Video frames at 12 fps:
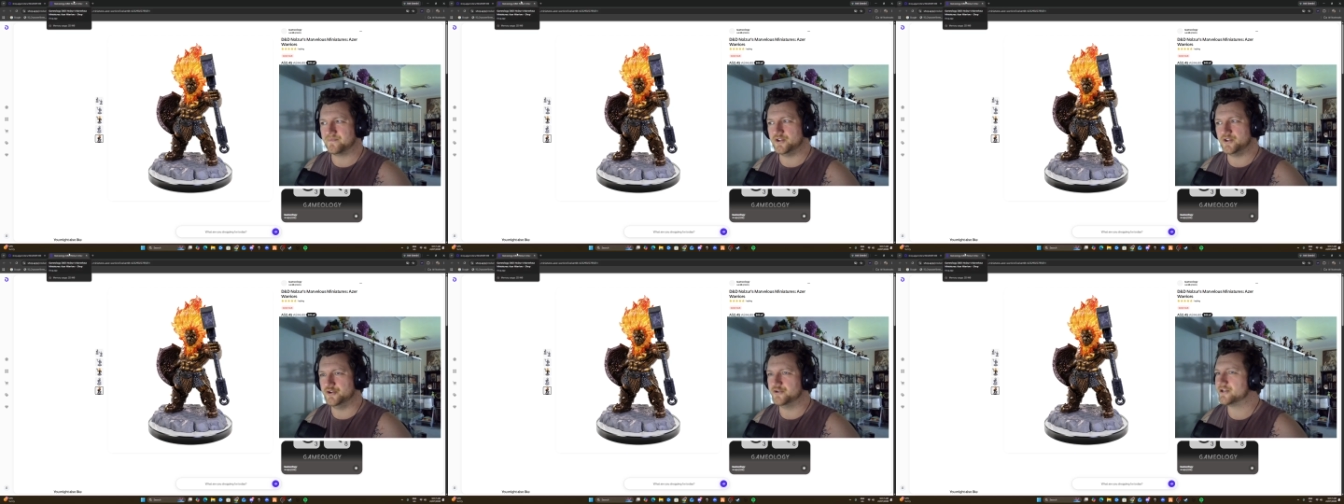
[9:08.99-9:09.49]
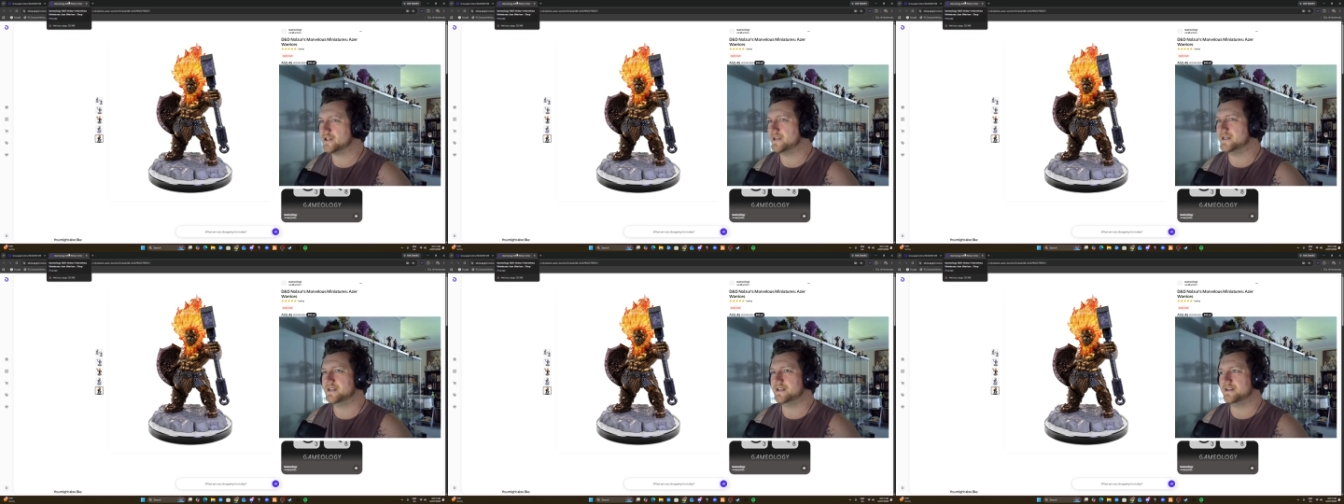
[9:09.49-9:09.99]

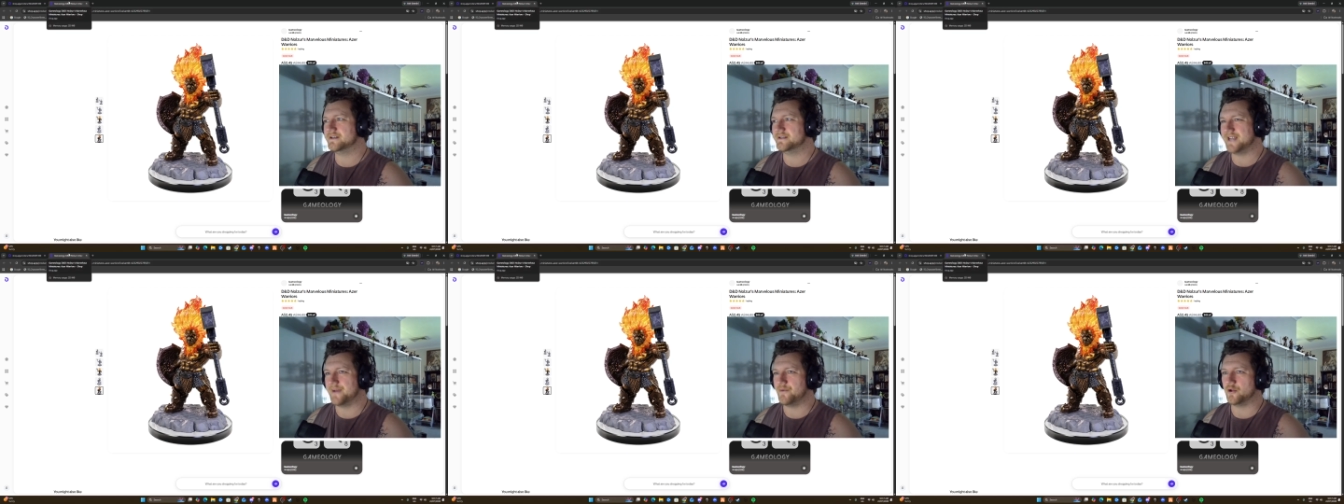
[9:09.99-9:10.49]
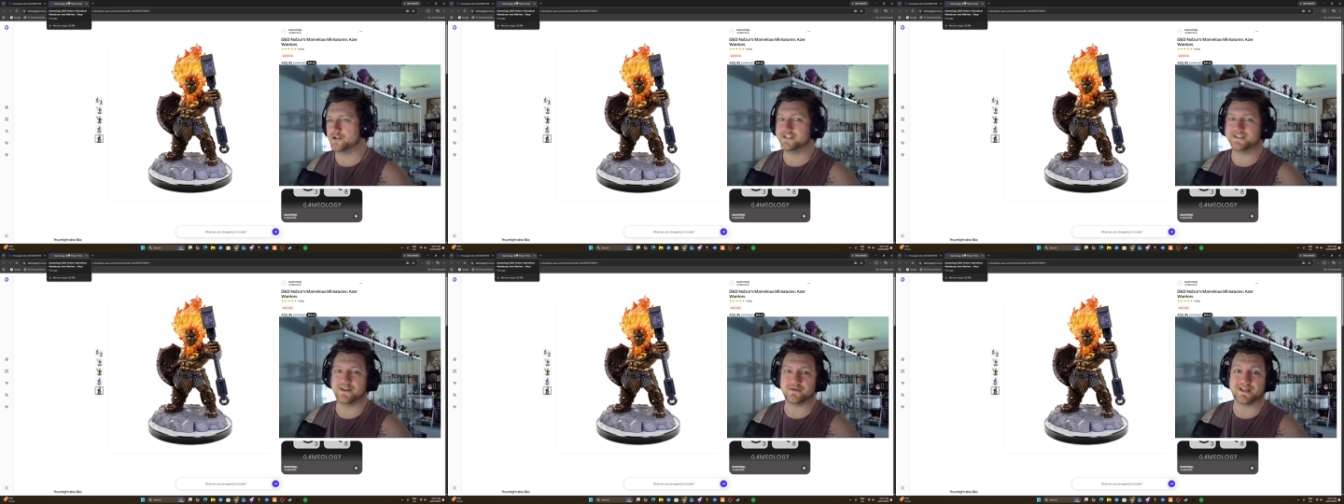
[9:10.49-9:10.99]
Usually Gameology
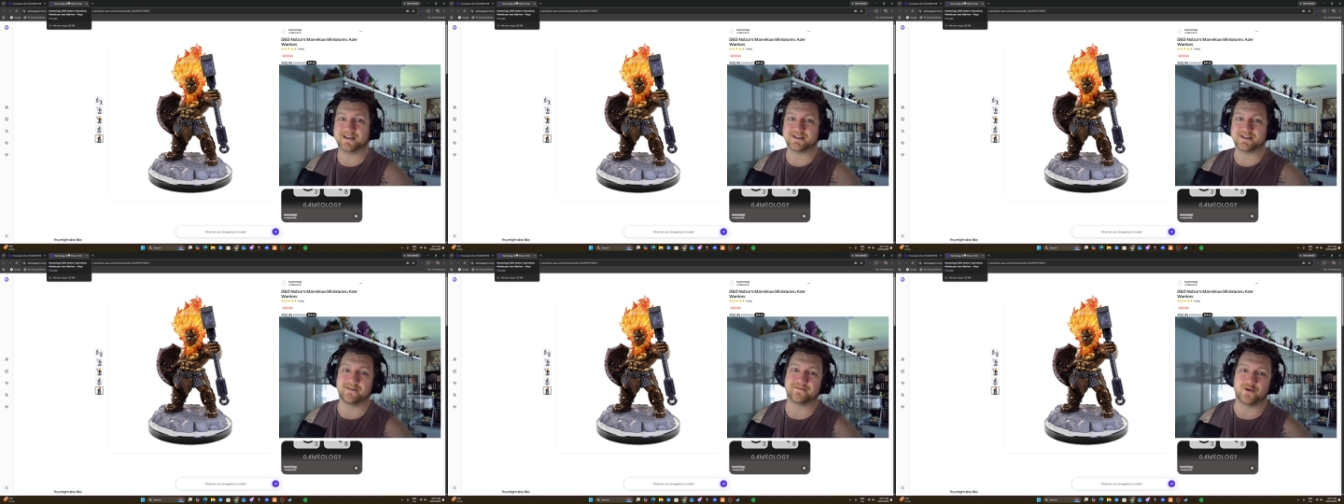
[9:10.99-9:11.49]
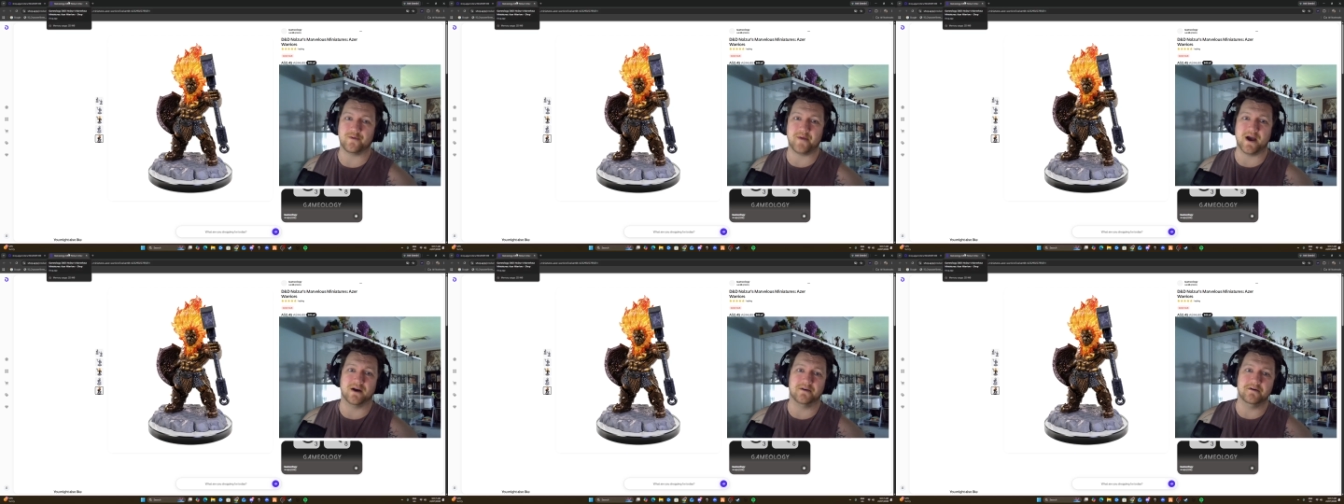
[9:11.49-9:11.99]
sells their stuff for
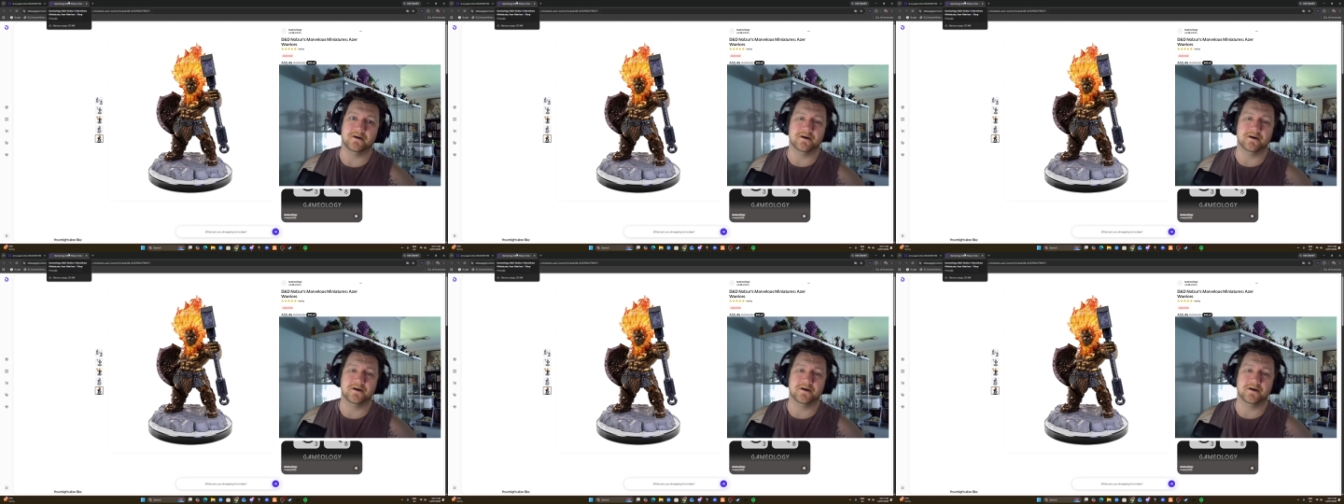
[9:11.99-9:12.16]
about,